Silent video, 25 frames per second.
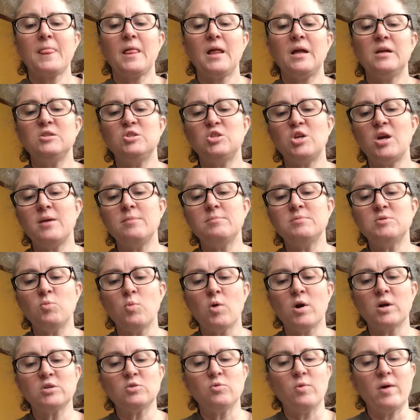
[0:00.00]
James
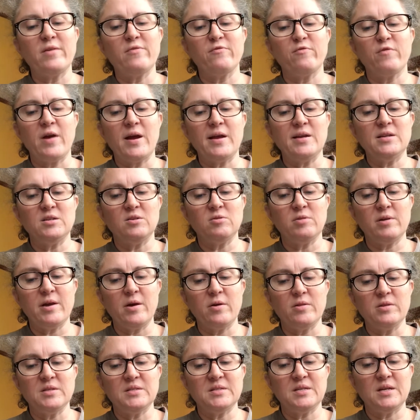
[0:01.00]
worked away frantically
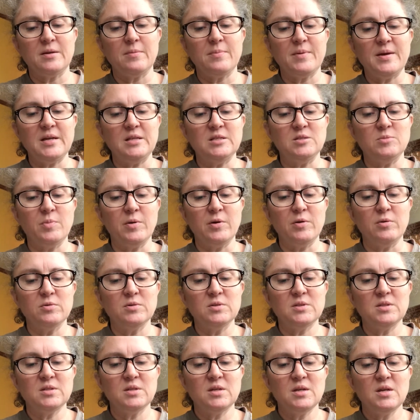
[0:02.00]
on the centipede's
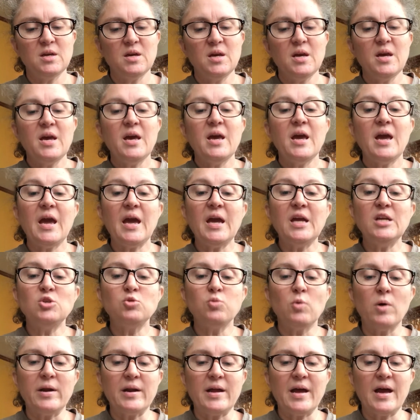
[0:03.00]
boots. Each
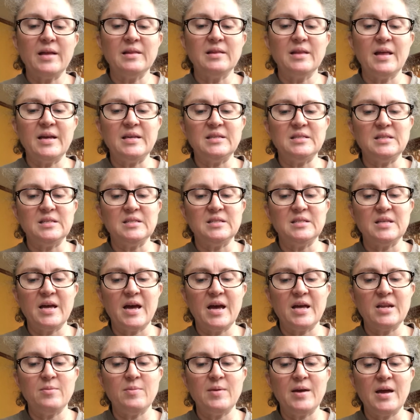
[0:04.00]
one had laces that
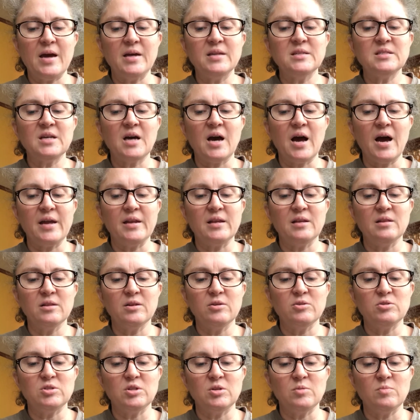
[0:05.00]
had to be untied and
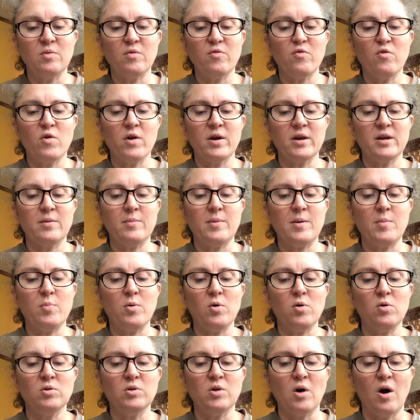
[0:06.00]
loosened before it could be
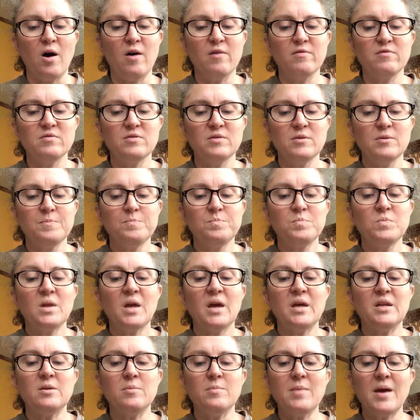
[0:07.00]
pulled off.
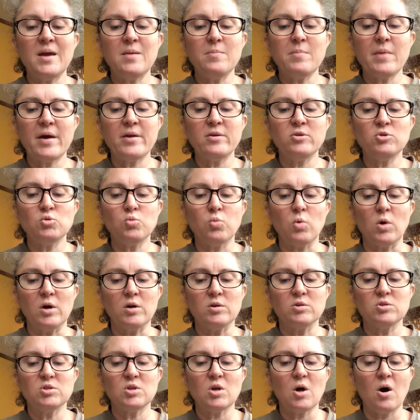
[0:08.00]
And to make matters
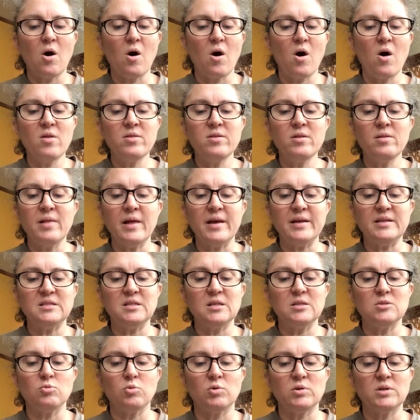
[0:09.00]
worse, all the
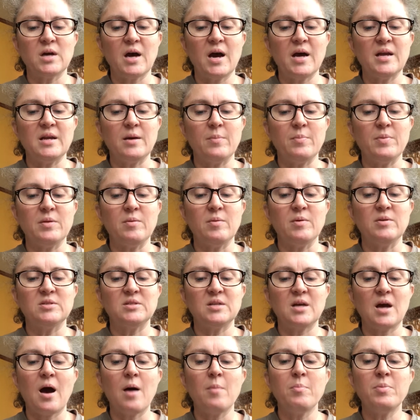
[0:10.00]
laces were tied up in the most
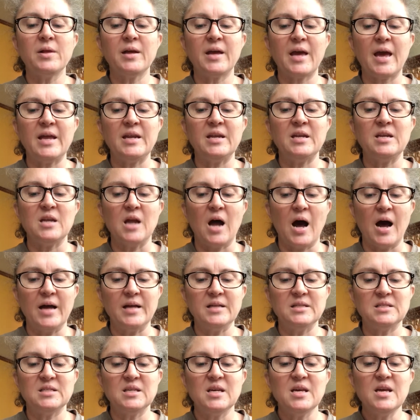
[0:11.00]
complicated
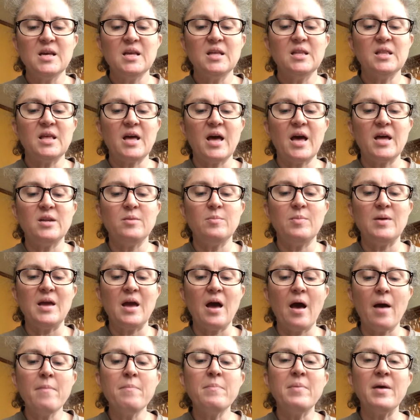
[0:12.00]
knots that had to be
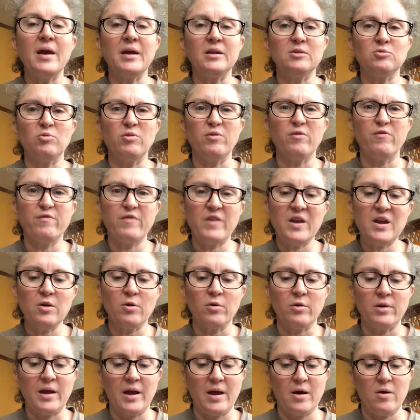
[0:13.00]
unpicked with
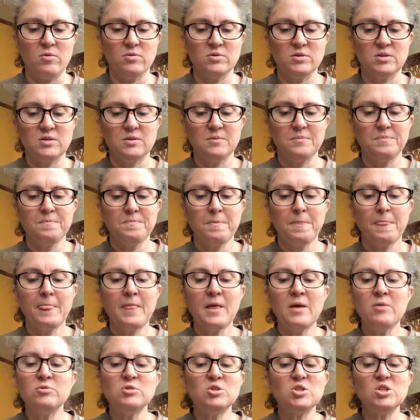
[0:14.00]
fingernails.
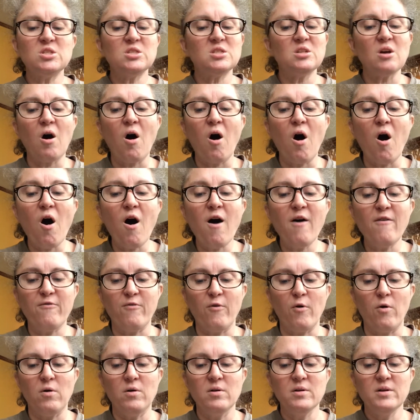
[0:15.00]
It was just
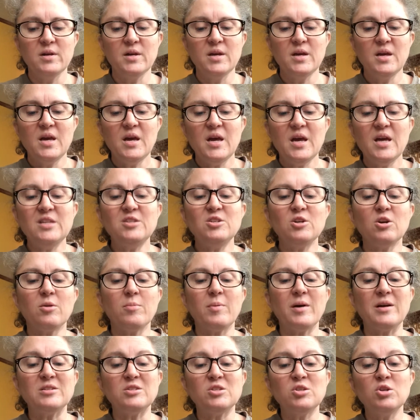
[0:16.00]
awful. It took
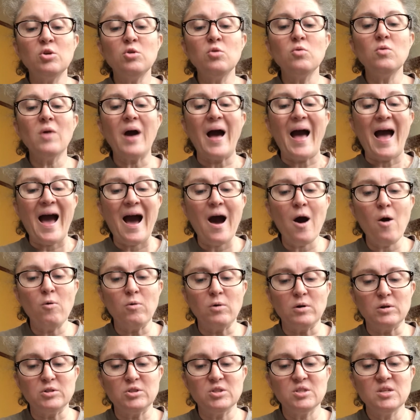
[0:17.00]
about 2
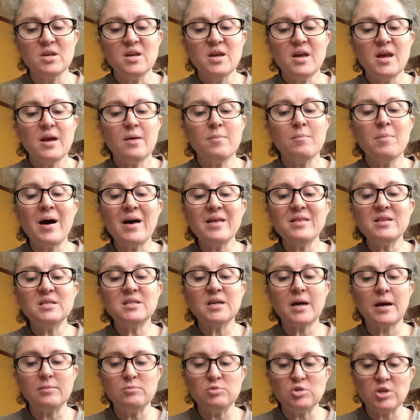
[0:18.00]
hours, and by the
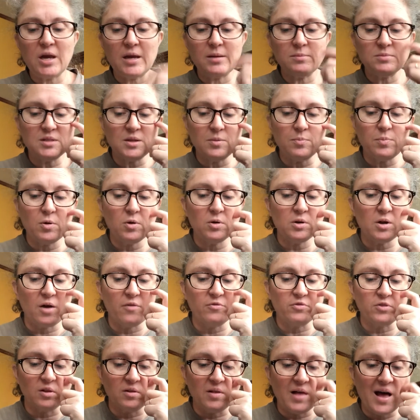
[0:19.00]
time James had pulled
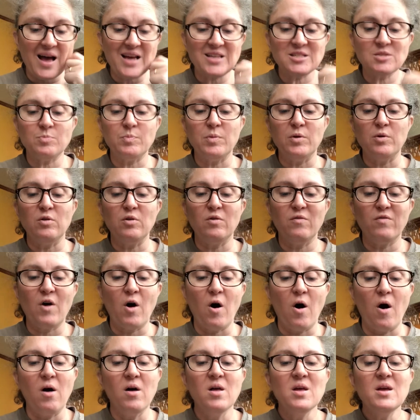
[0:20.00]
off the last boot of
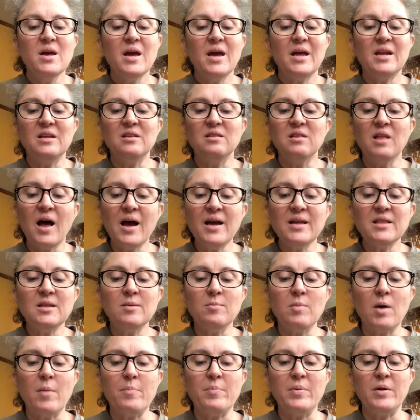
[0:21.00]
all and had lined them
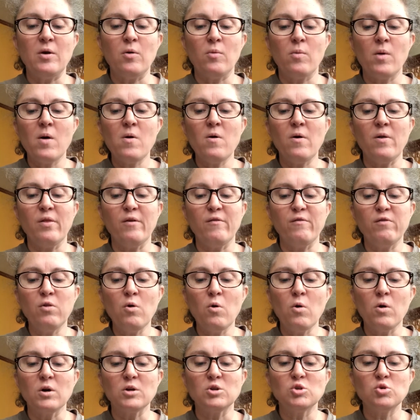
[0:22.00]
up in a row on the
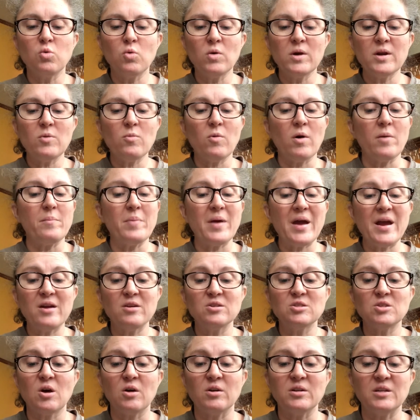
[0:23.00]
floor, 21
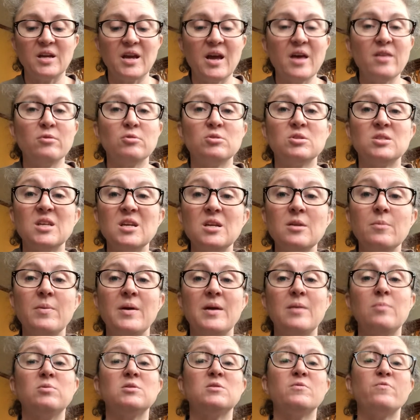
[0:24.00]
pairs altogether,
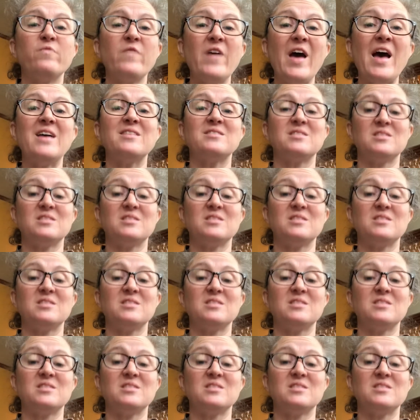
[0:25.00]
Centipede was fast